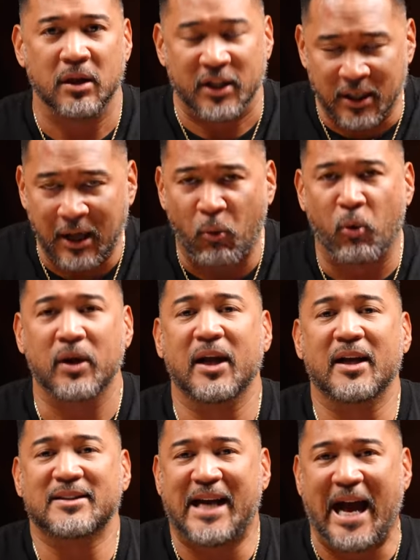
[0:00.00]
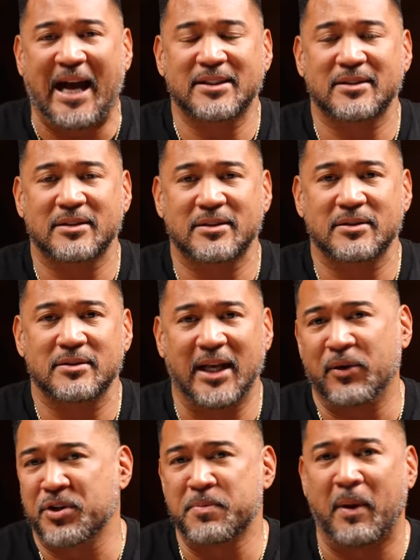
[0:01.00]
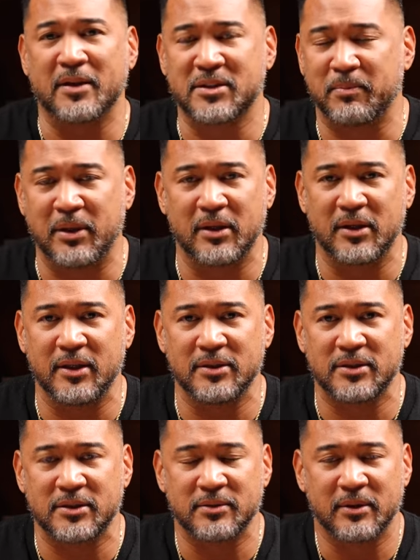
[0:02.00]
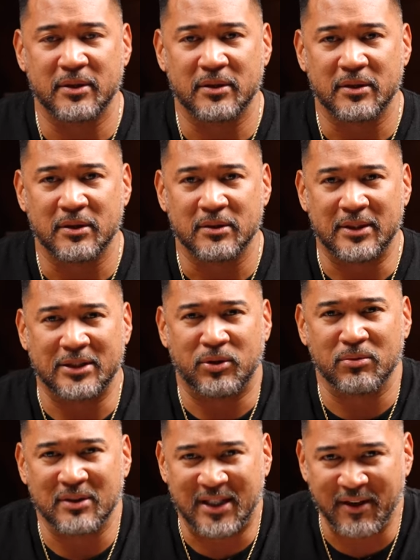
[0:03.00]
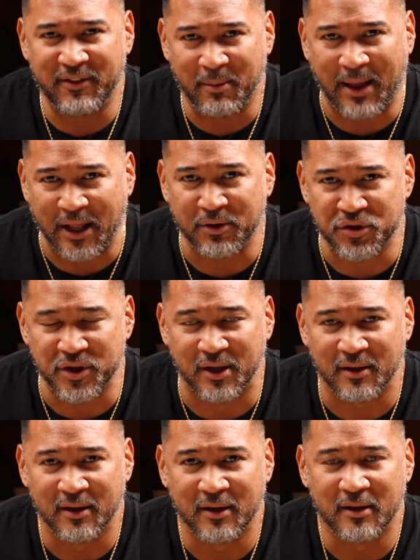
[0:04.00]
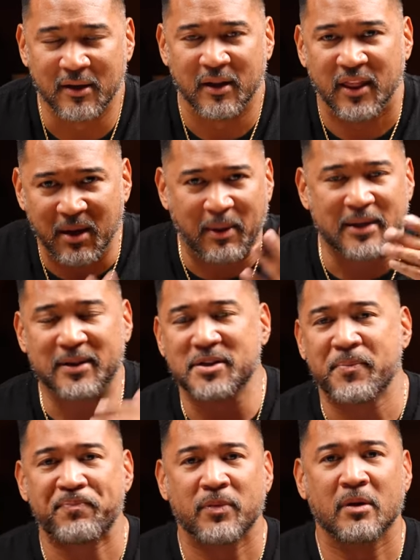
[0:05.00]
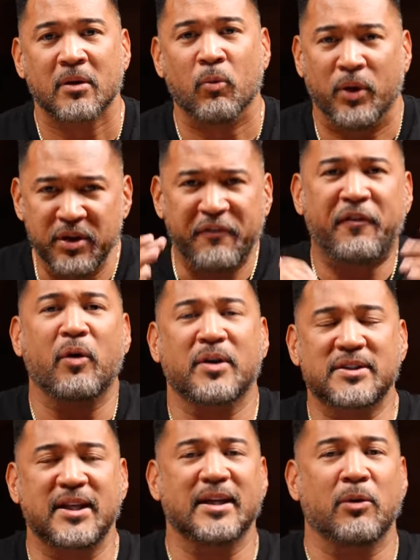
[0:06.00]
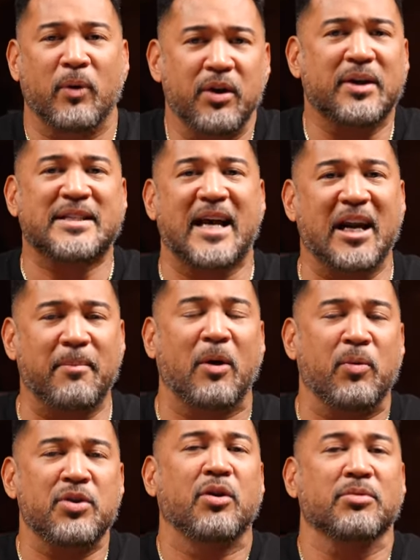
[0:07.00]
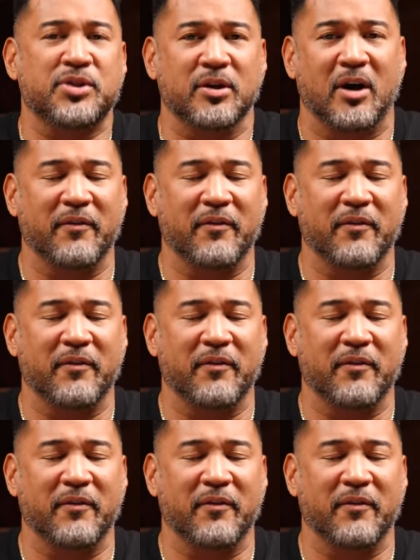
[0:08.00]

And they're not working on tasks and responsibilities that don't give them energy. Think about this. What do you focus in on? What are you excited about when you go to your